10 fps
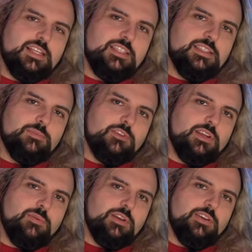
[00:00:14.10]
is the
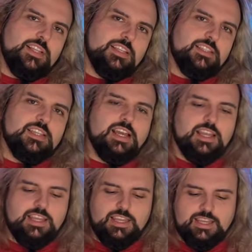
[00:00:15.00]
product we're looking at
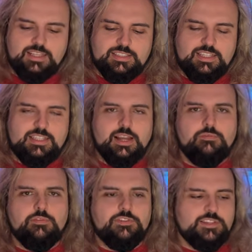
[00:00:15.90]
today. It is the
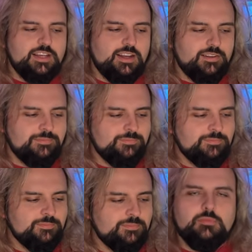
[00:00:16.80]
Dumforter.
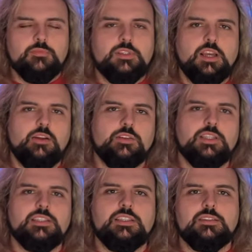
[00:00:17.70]
So
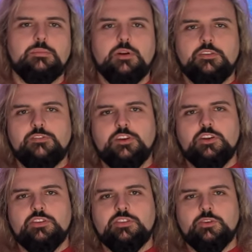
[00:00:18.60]
this isn't my
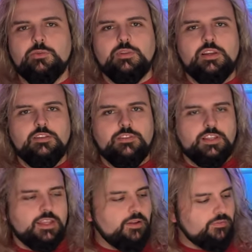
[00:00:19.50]
first order for the
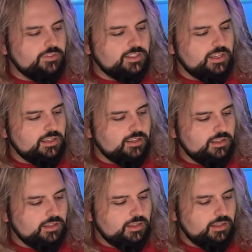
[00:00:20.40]
Dumforter.
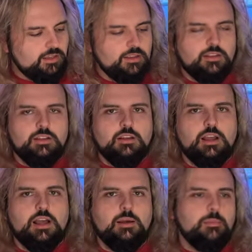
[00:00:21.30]

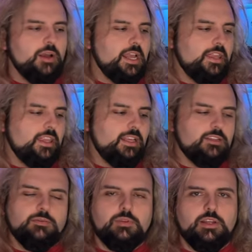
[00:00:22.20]
I had
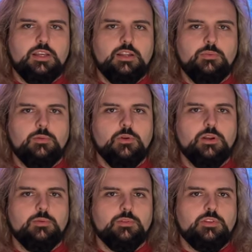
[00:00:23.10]
these when our little
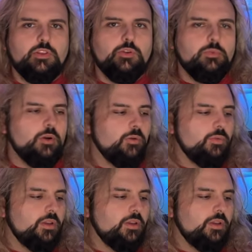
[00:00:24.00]
boy was newborn,